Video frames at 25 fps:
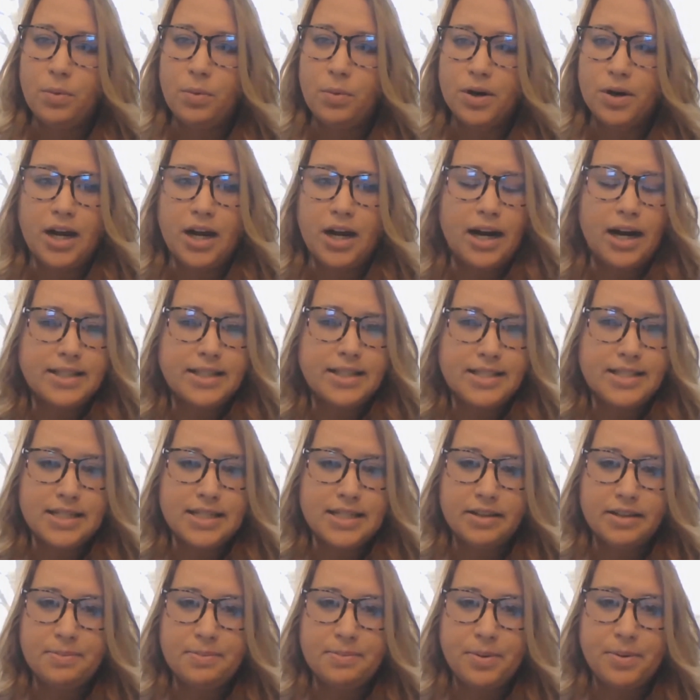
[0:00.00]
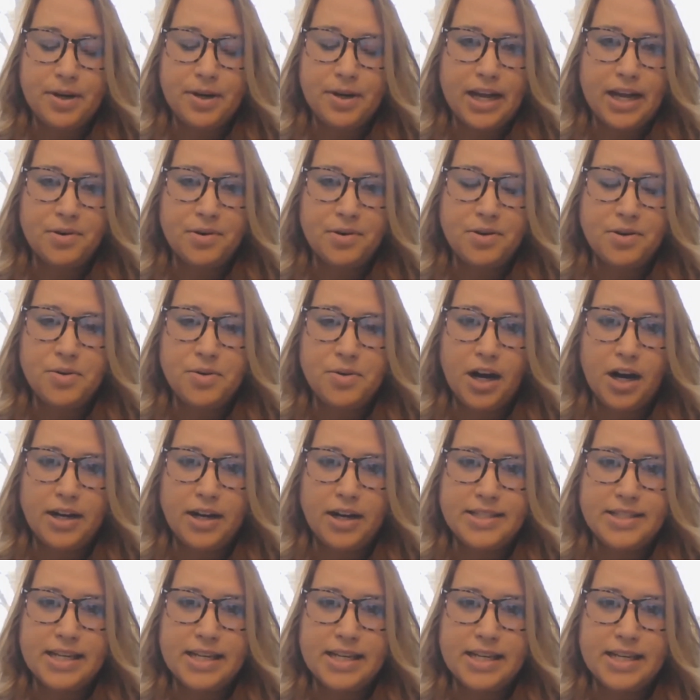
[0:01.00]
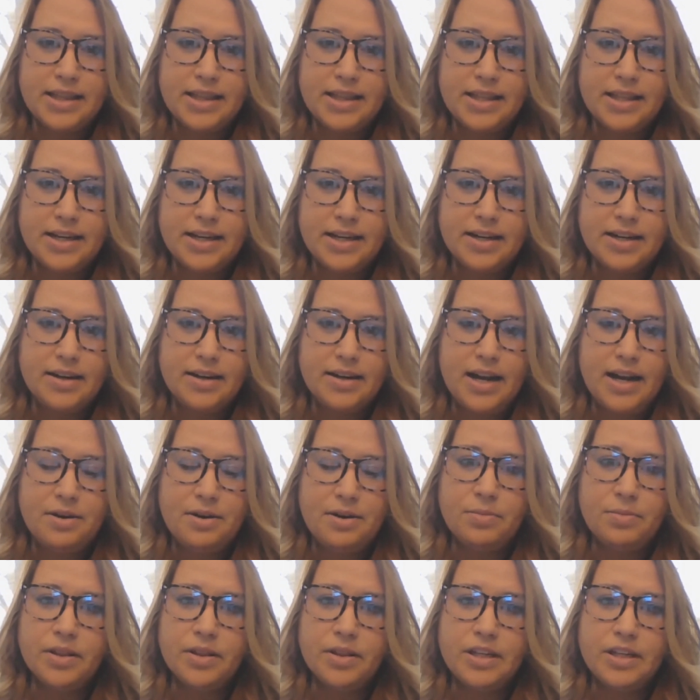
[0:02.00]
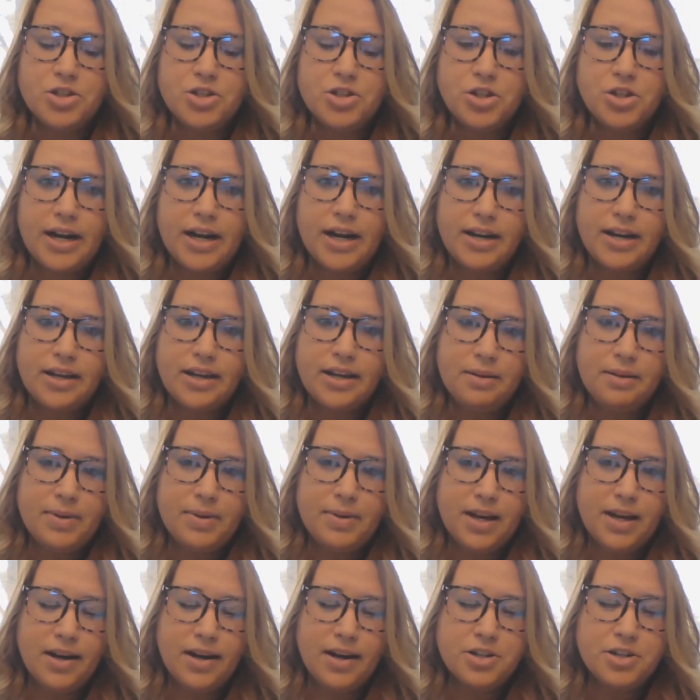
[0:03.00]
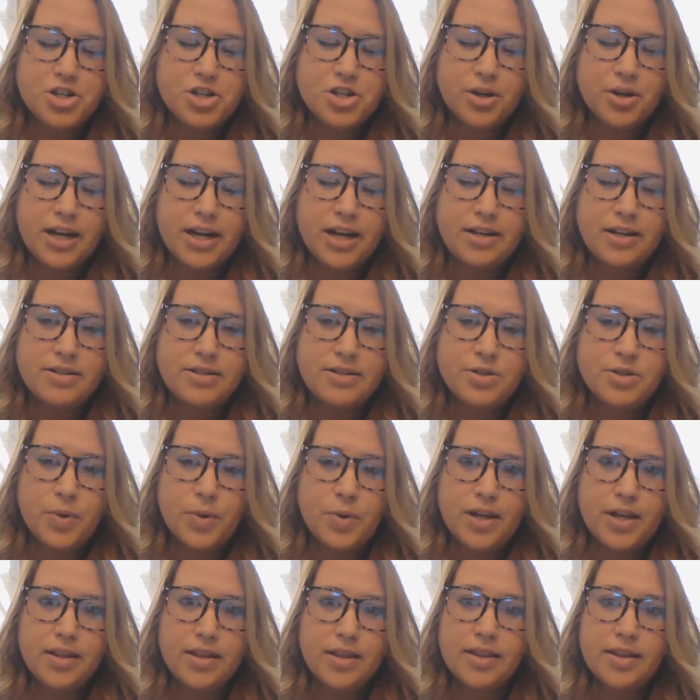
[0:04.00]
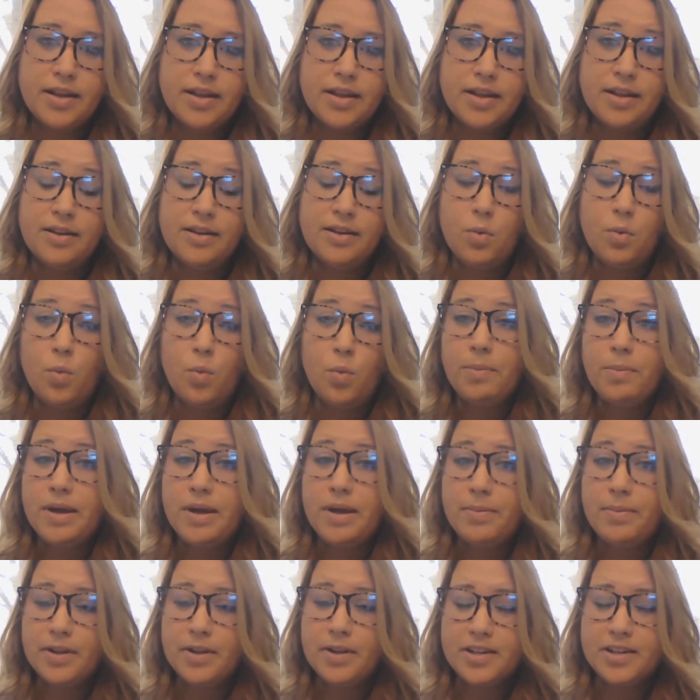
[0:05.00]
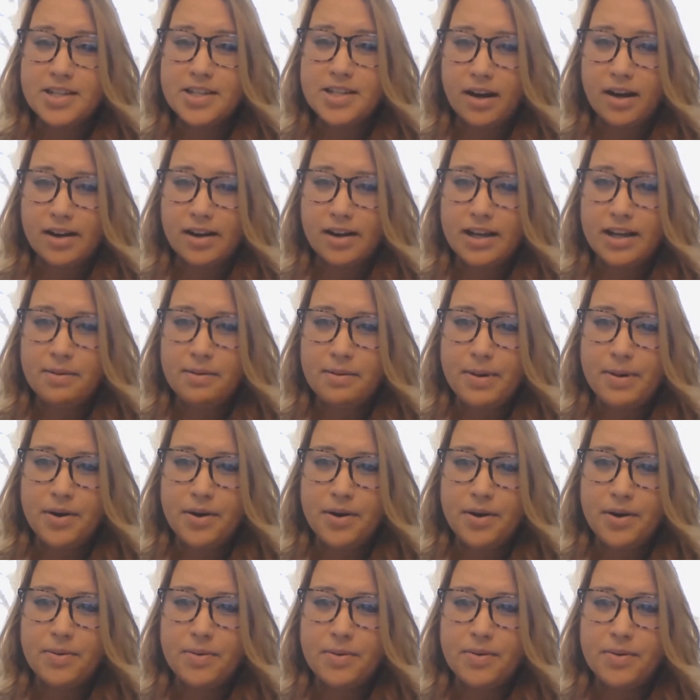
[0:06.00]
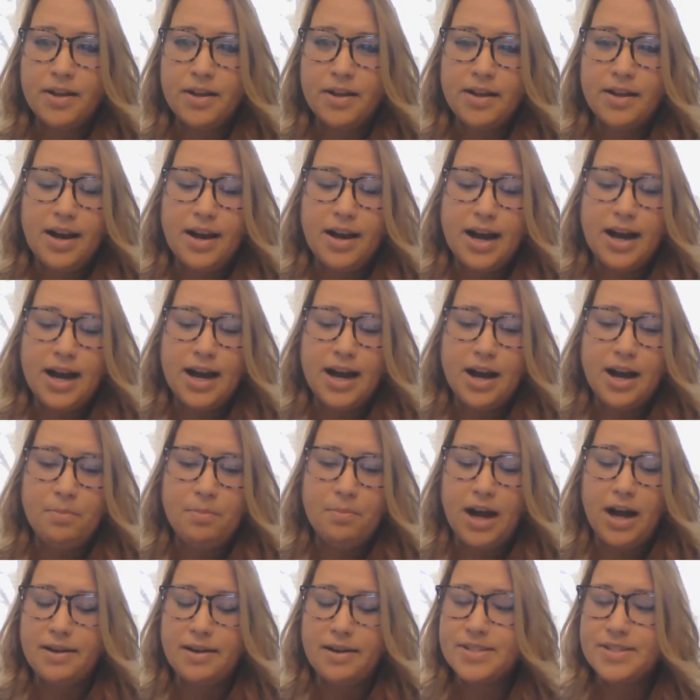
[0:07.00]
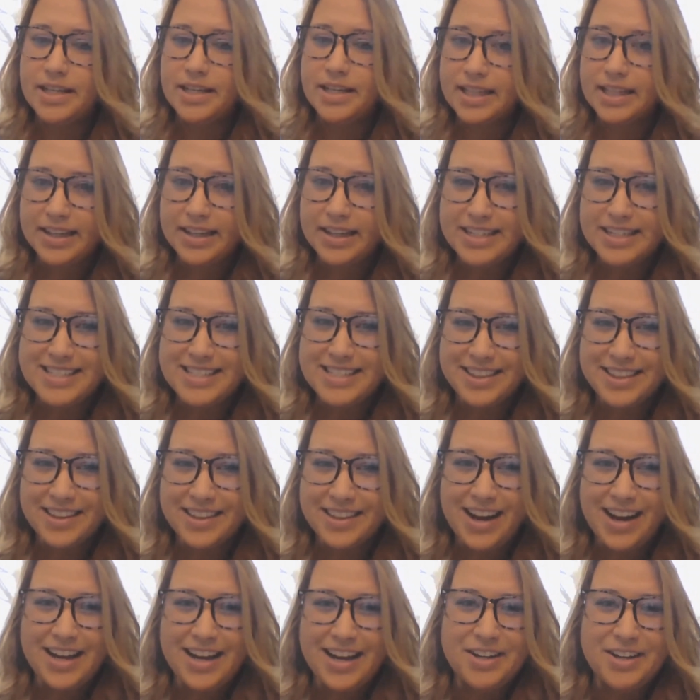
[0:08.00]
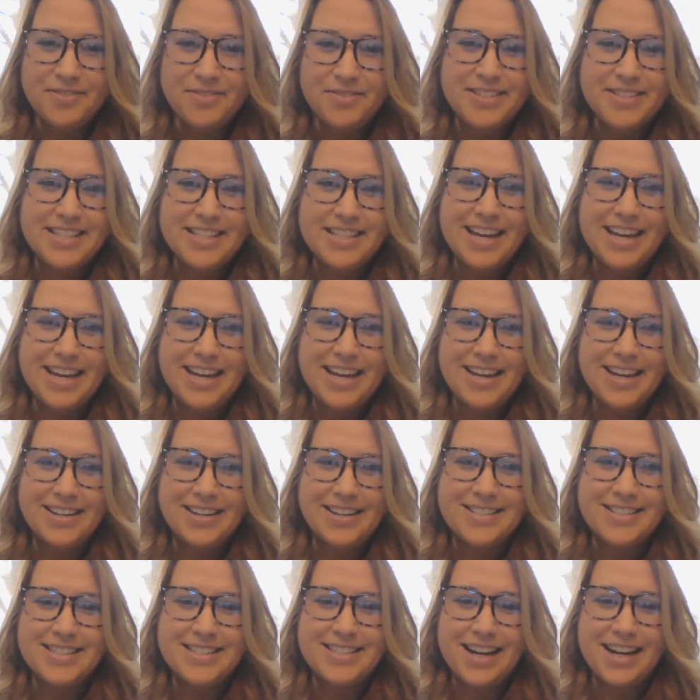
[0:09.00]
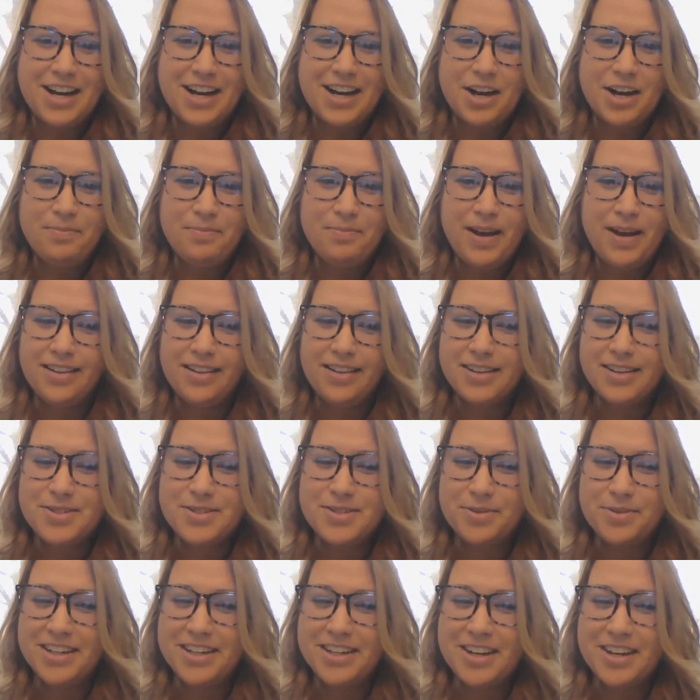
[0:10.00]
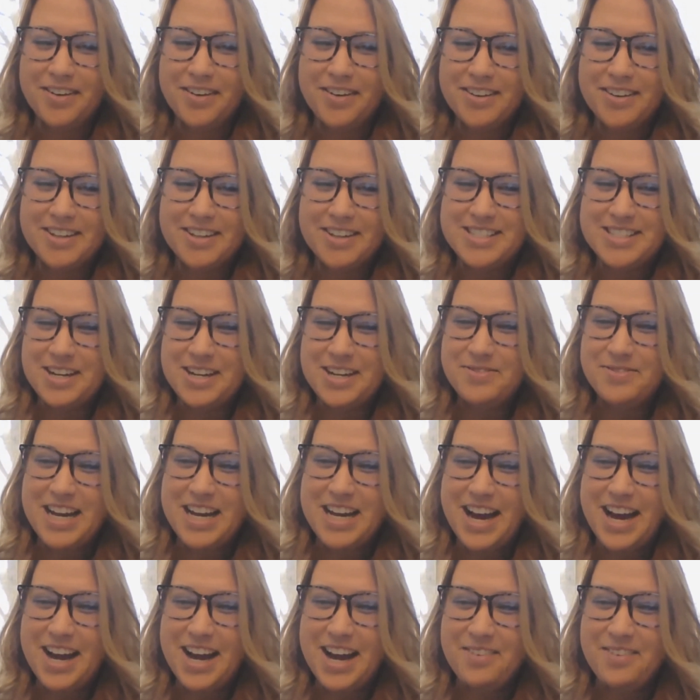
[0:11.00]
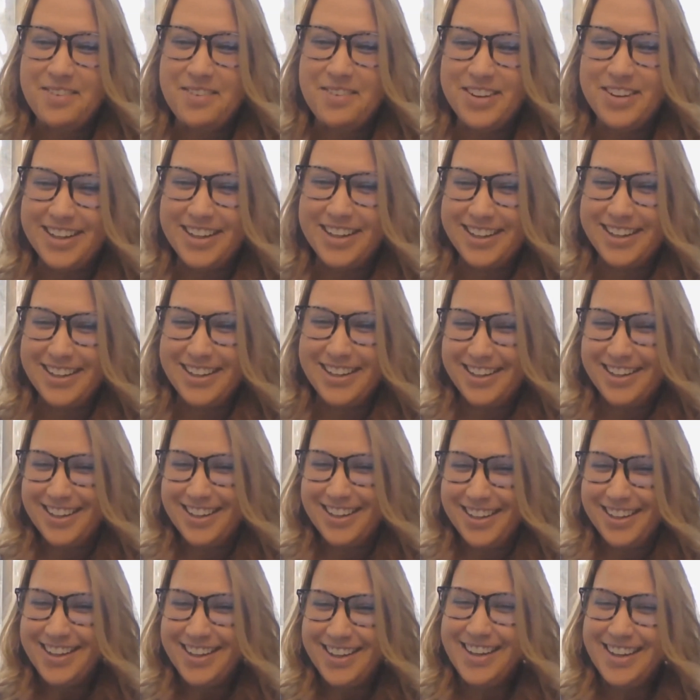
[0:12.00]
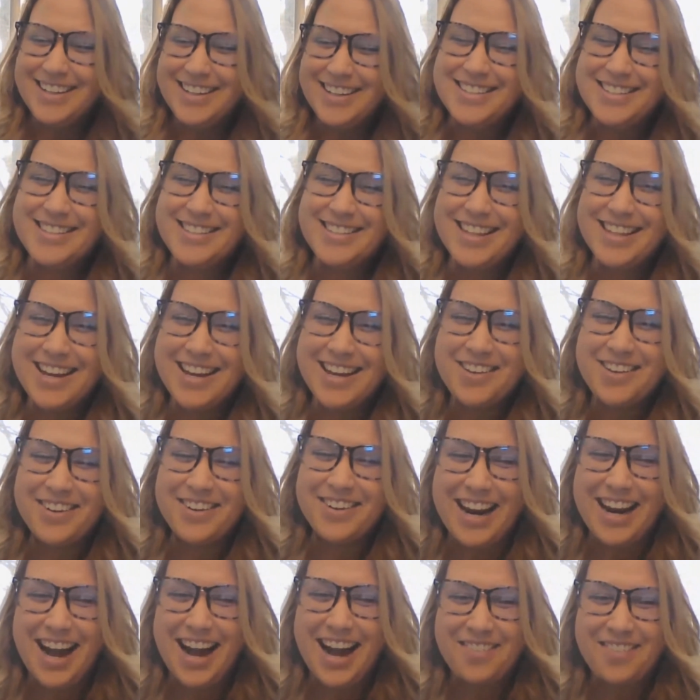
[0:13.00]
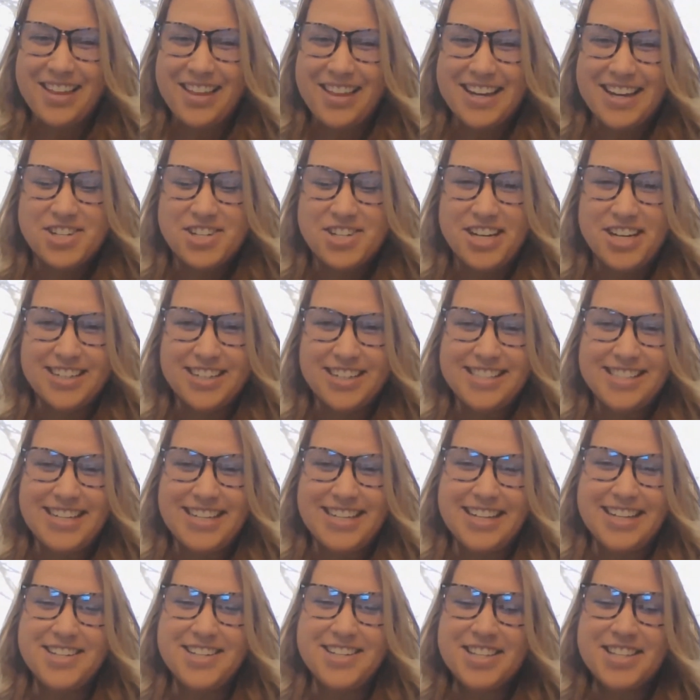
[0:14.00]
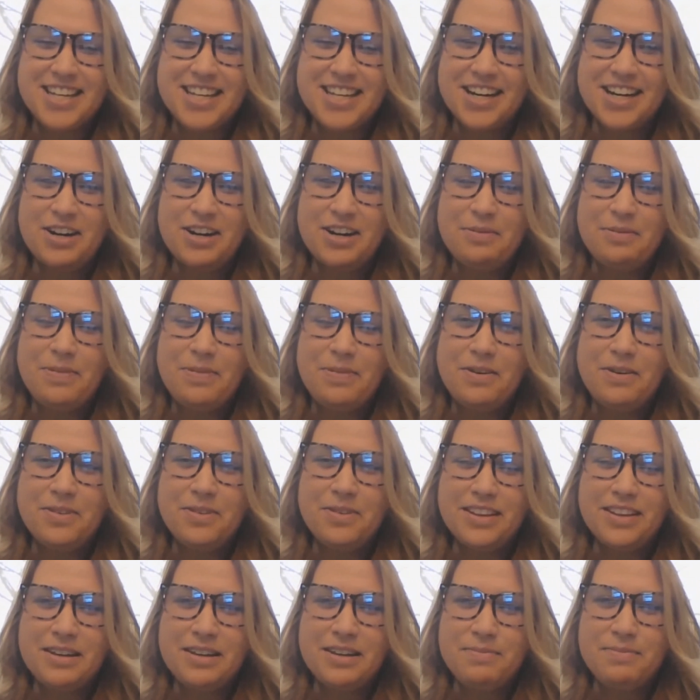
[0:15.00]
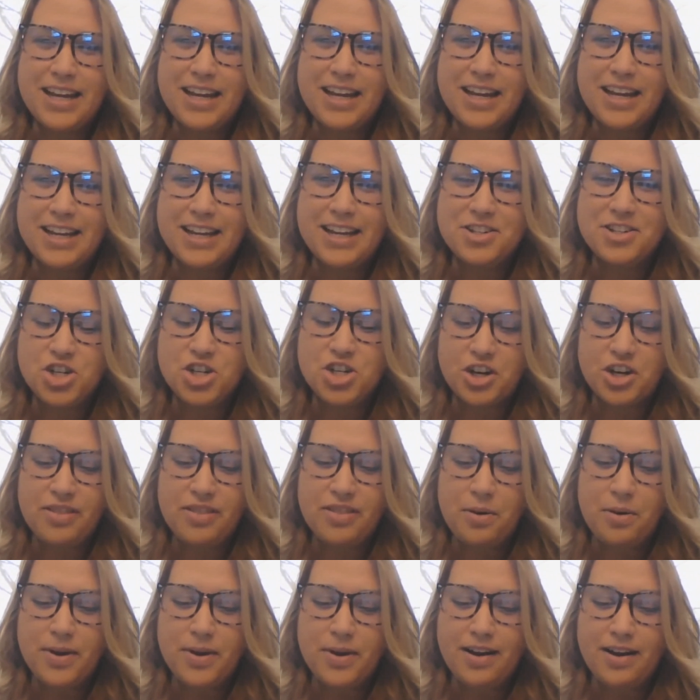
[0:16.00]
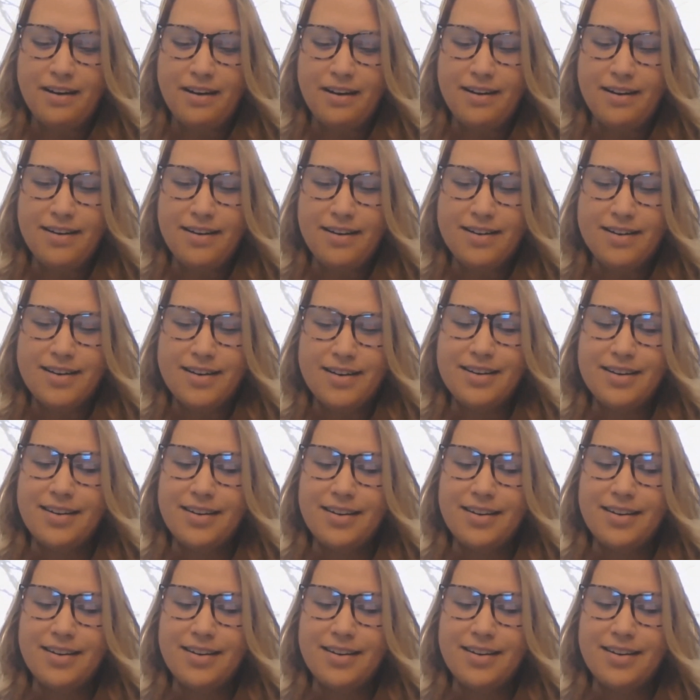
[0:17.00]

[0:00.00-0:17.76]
We're constantly putting out new content there and really trying to keep it on trend with what people are talking about. I've done the LinkedIn lives, and Alex will get you on there sometime so that you can have that shared stage there. But really making sure that we are